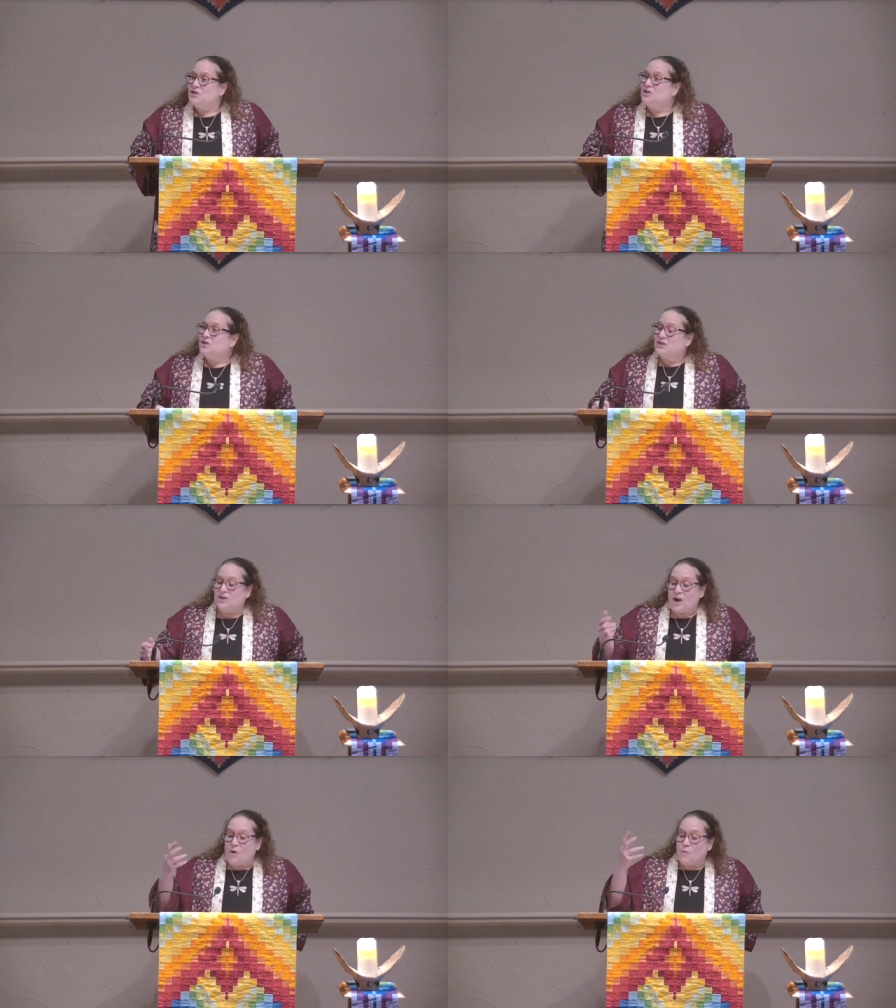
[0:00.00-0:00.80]

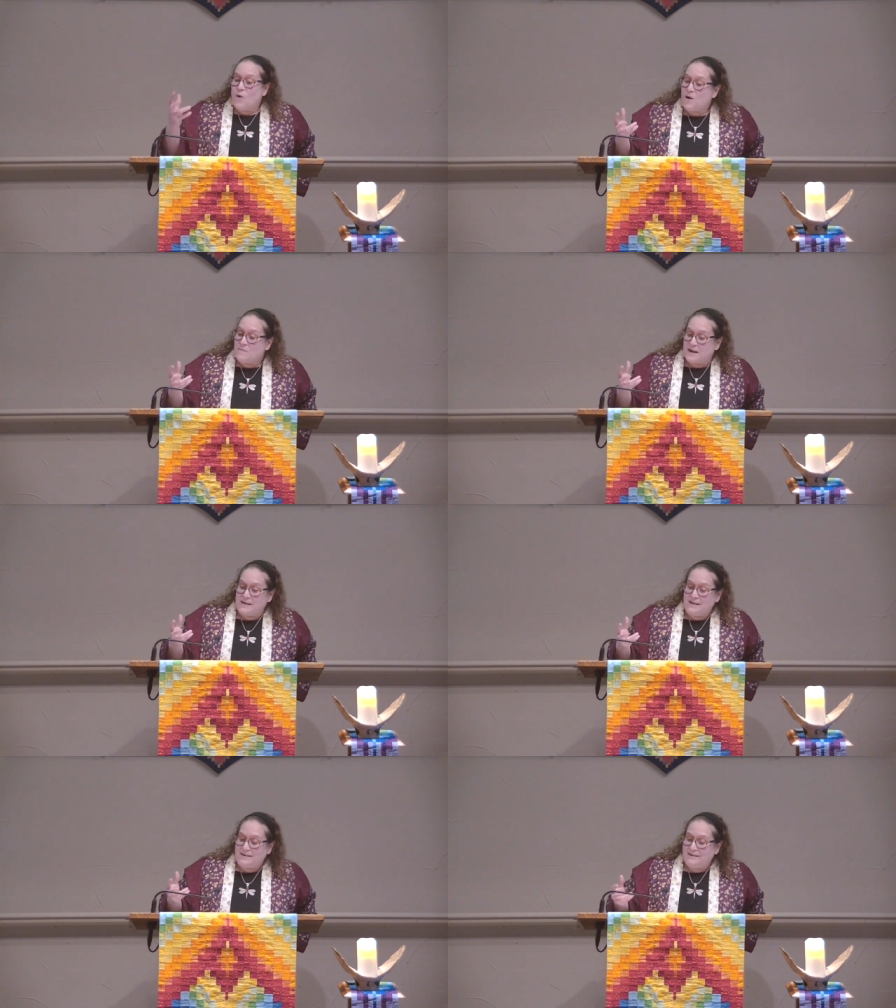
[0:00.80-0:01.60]
She's a
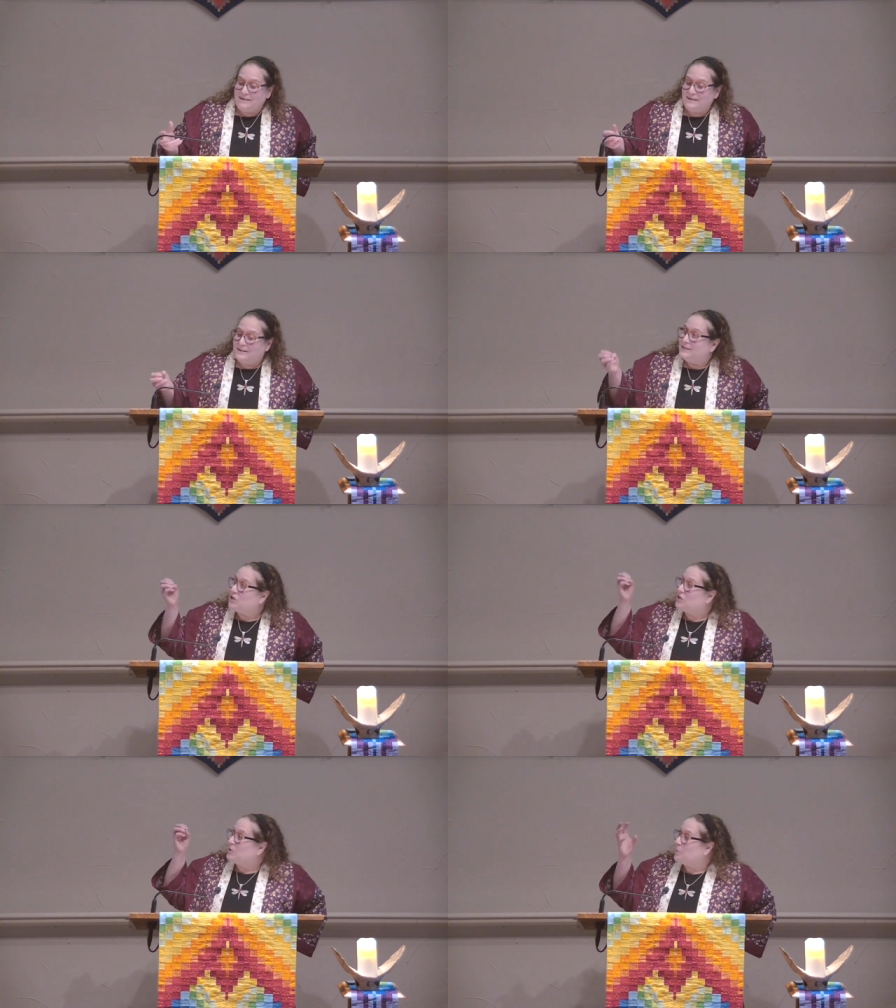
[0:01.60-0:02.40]
woman.
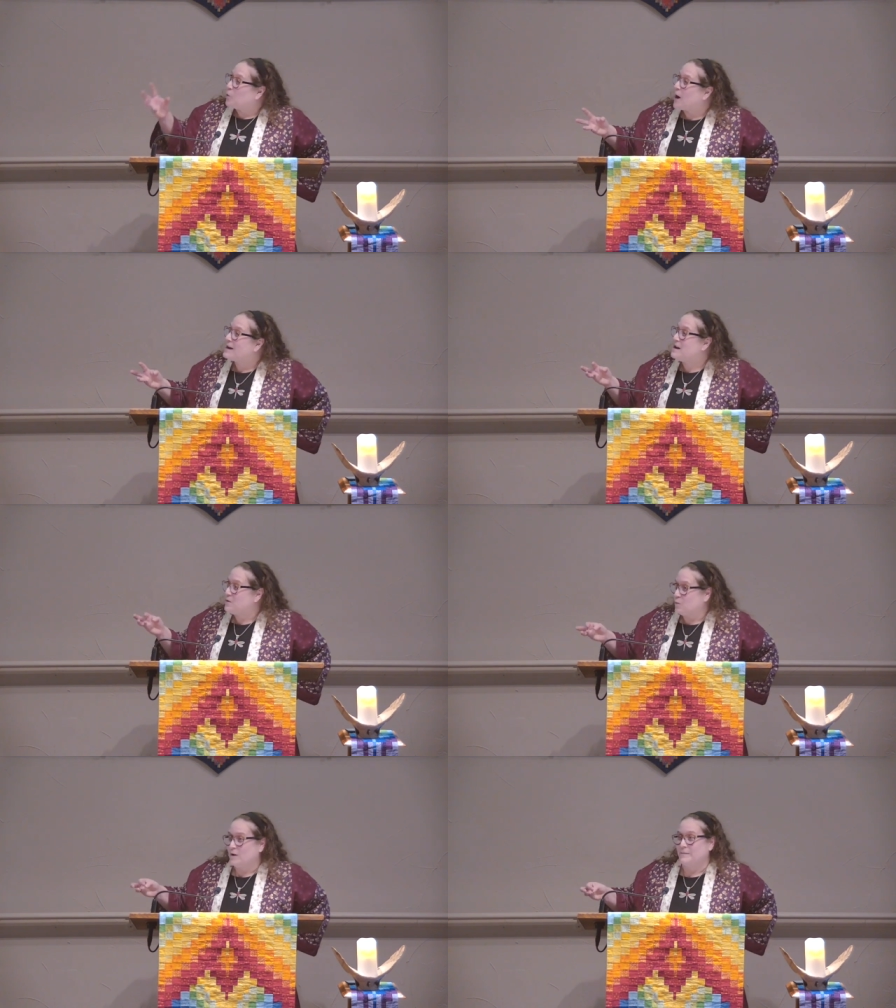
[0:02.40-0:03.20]
She's a
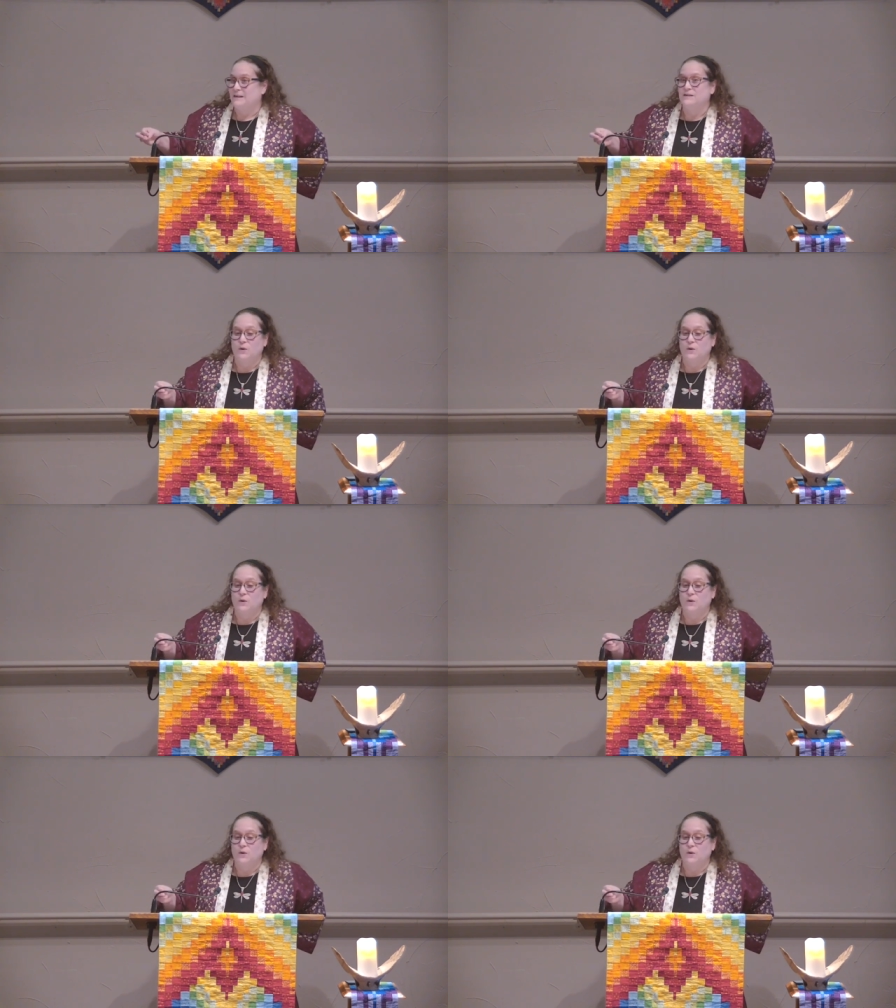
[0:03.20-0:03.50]
pregnant woman.